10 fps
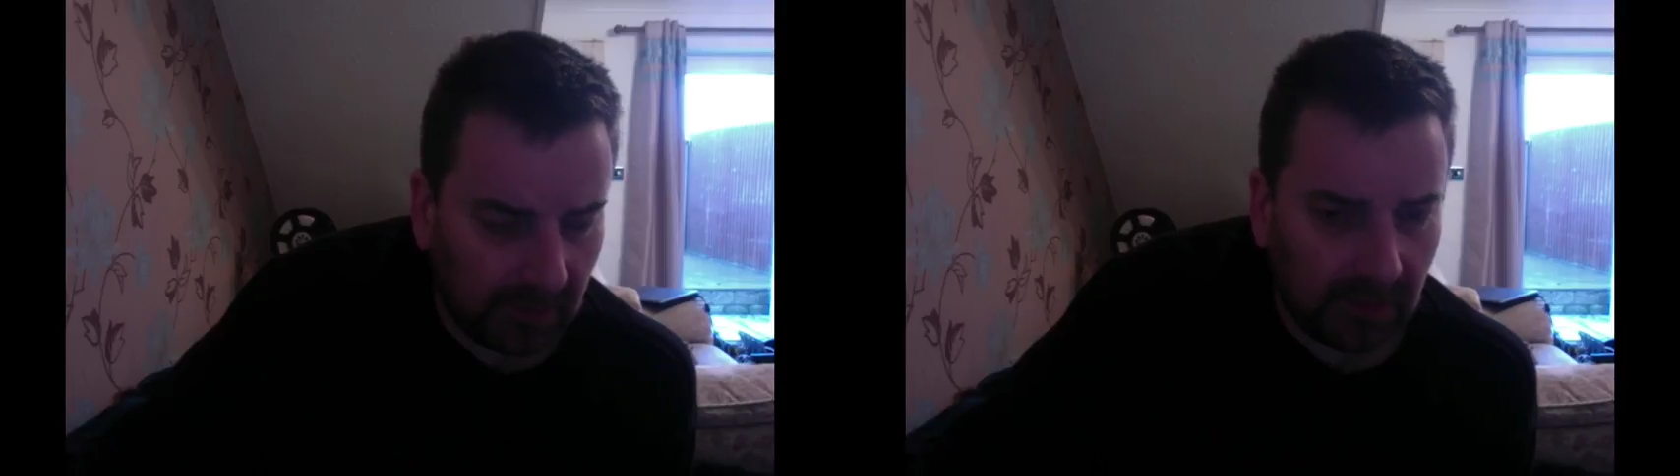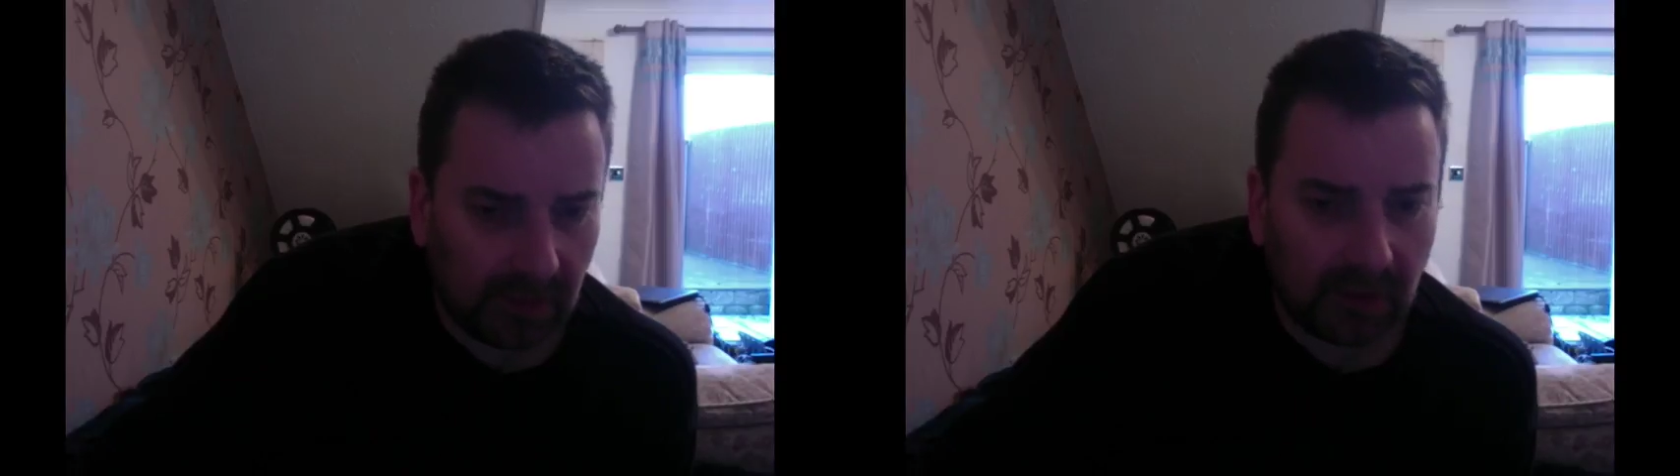
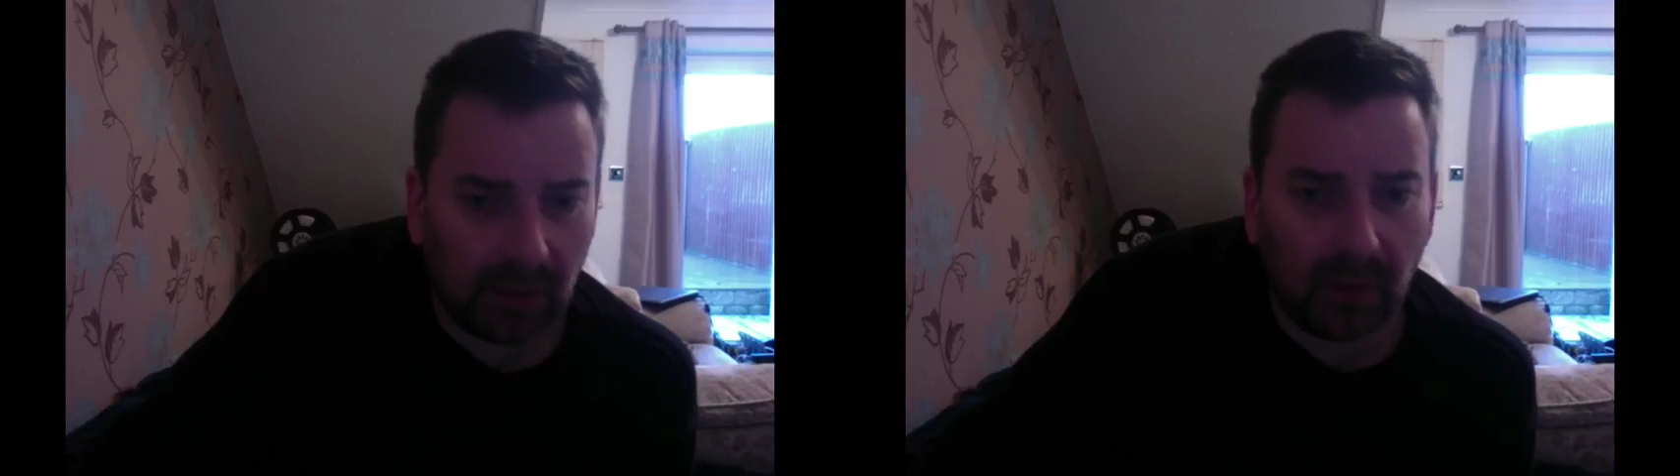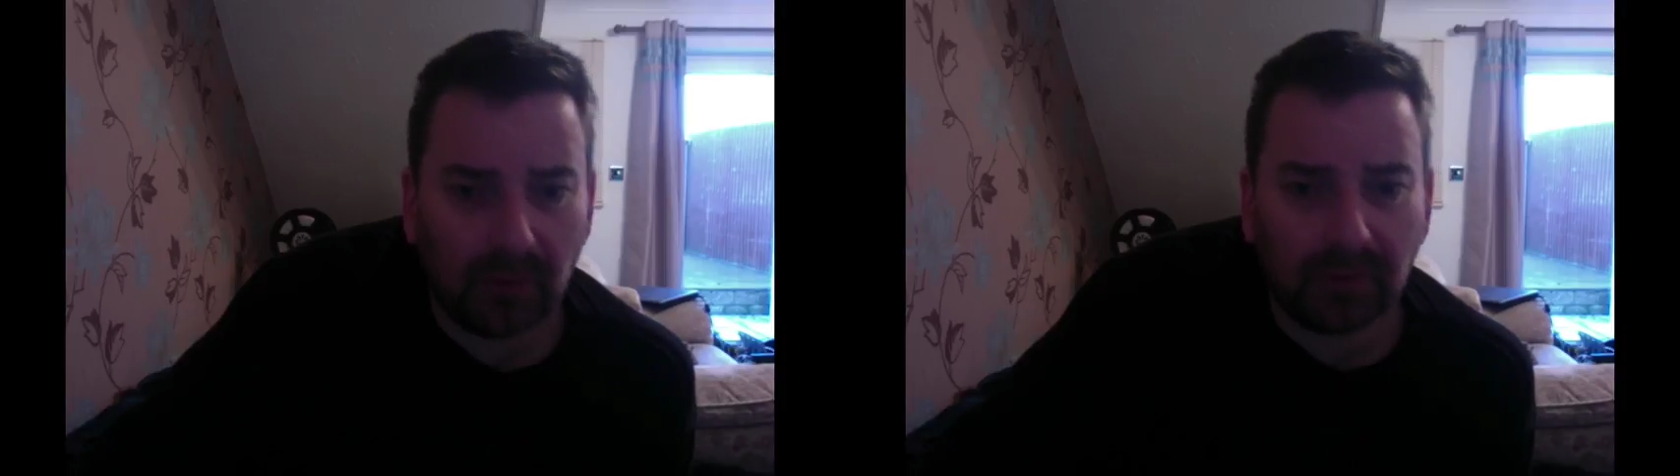so
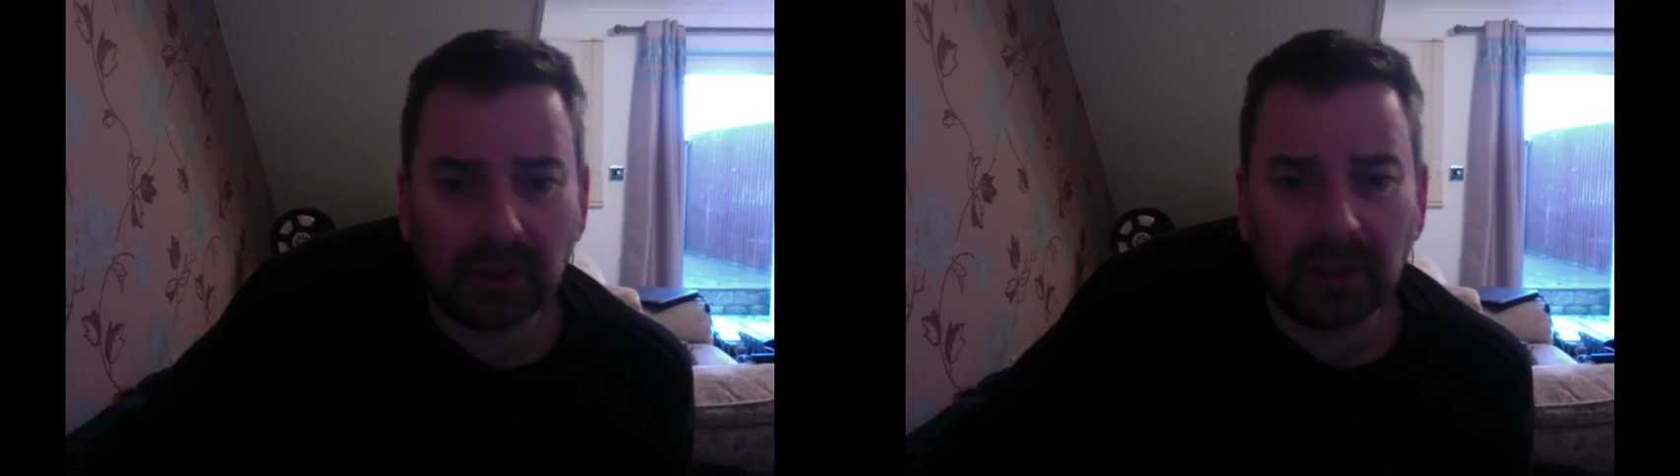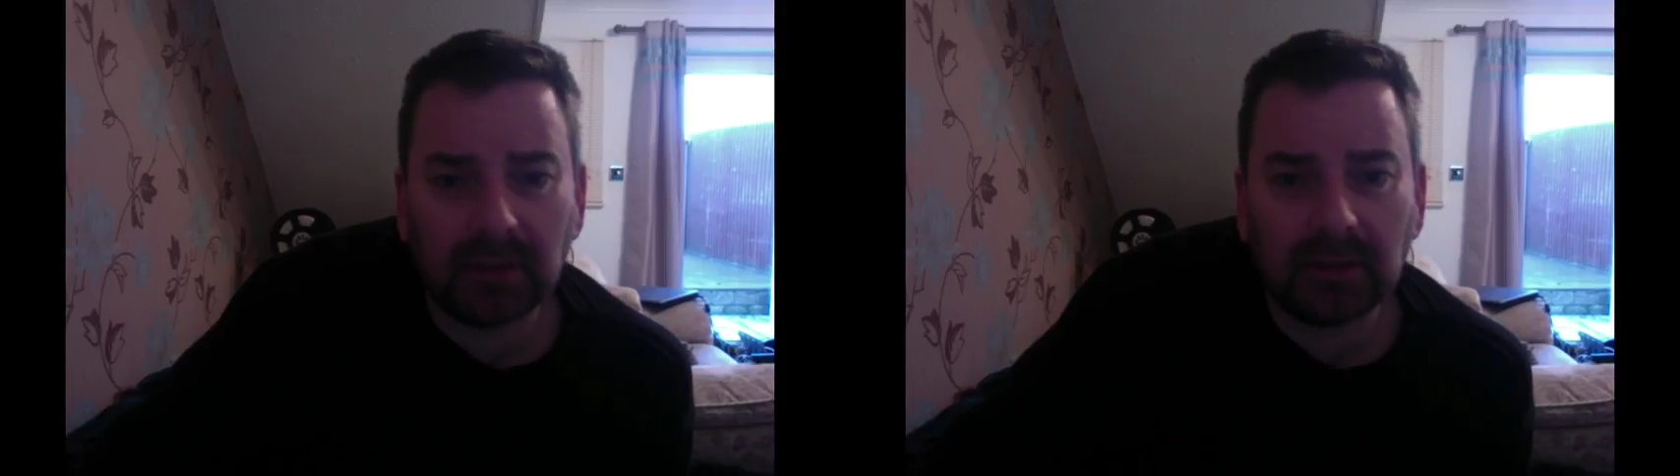
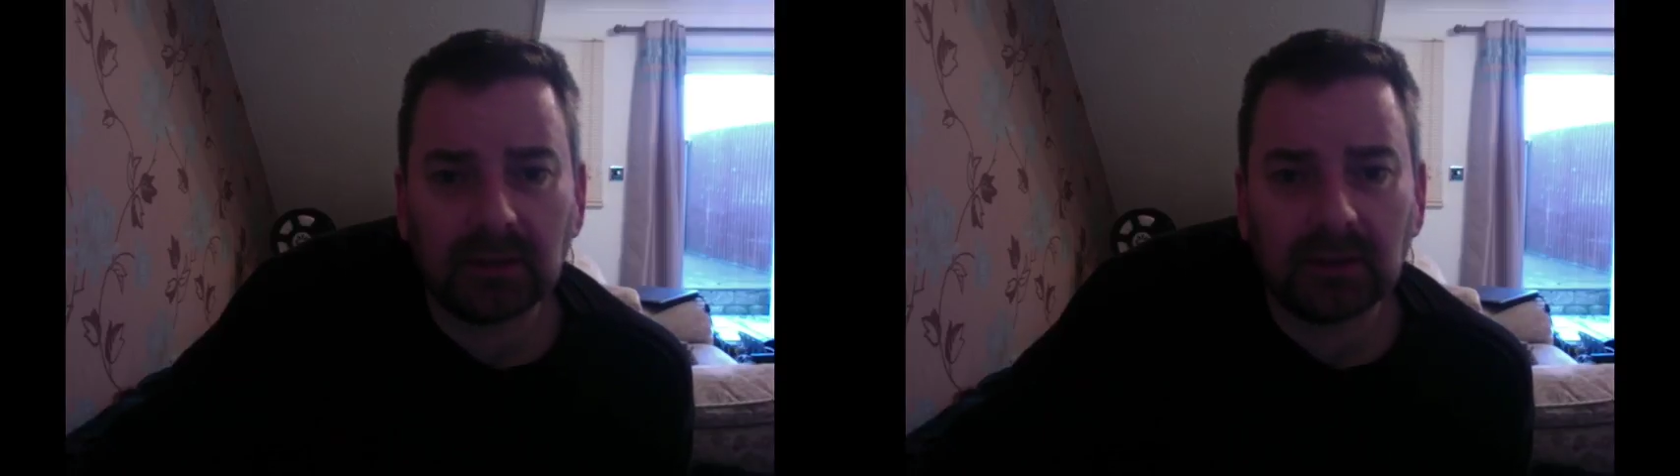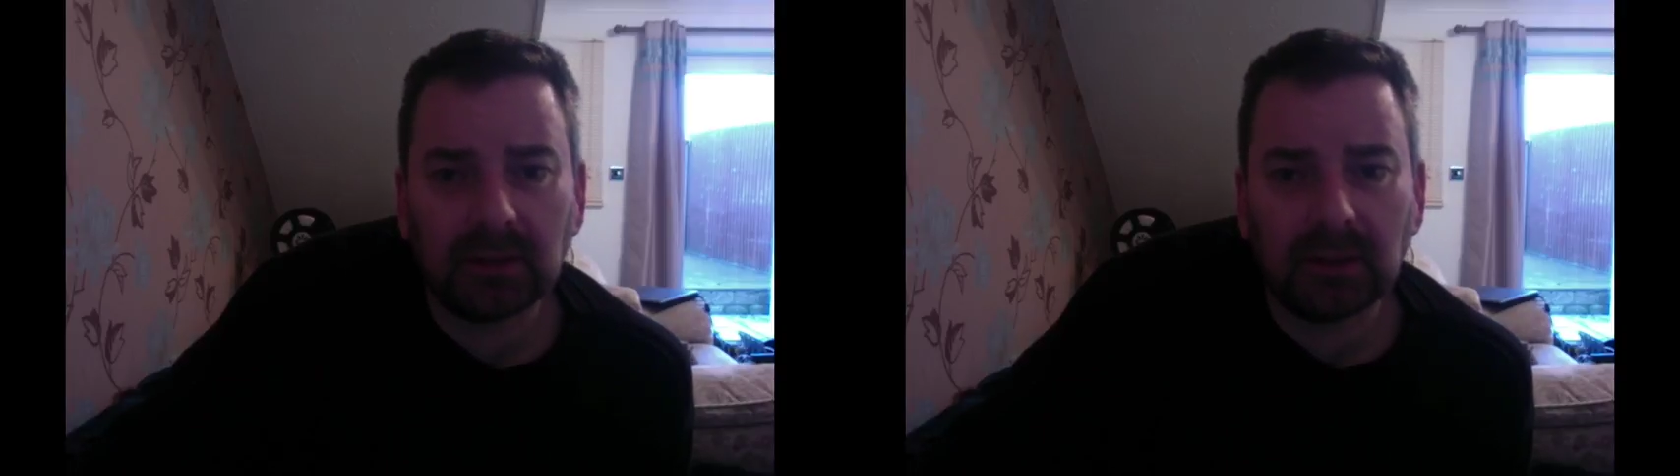hopefully,
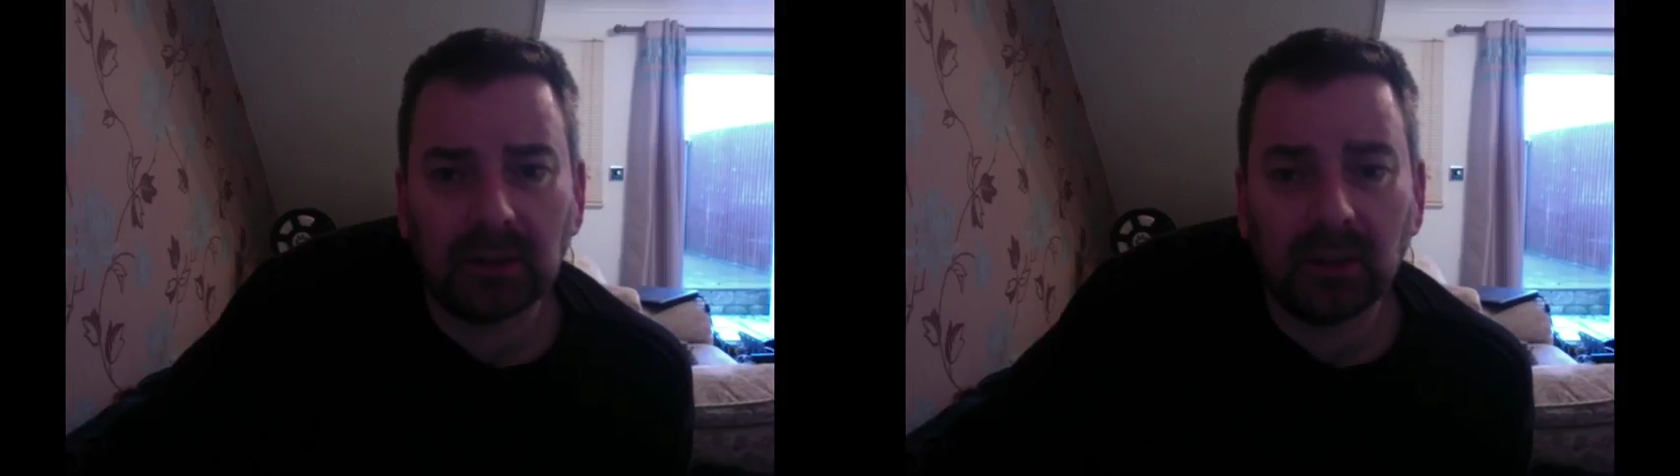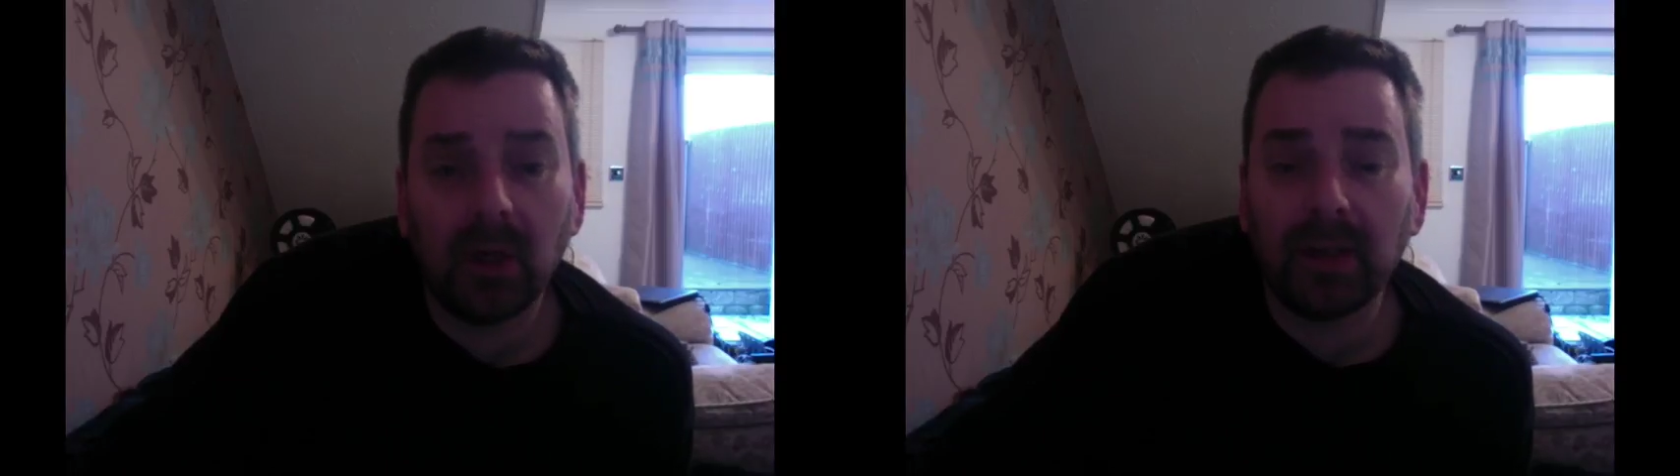
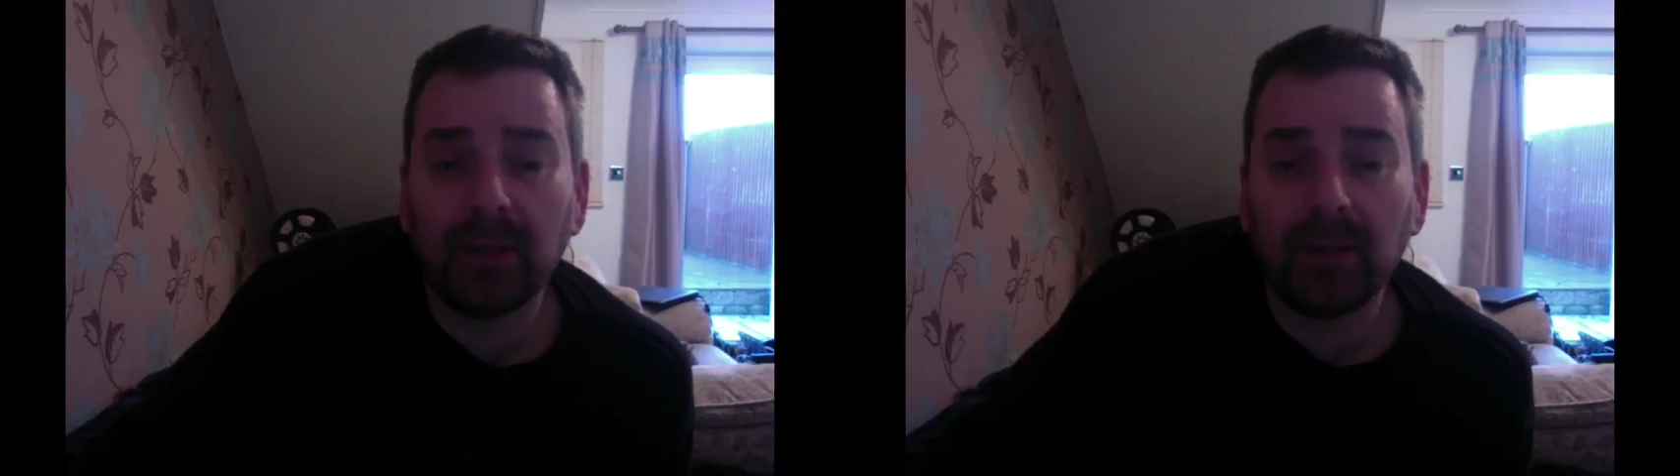and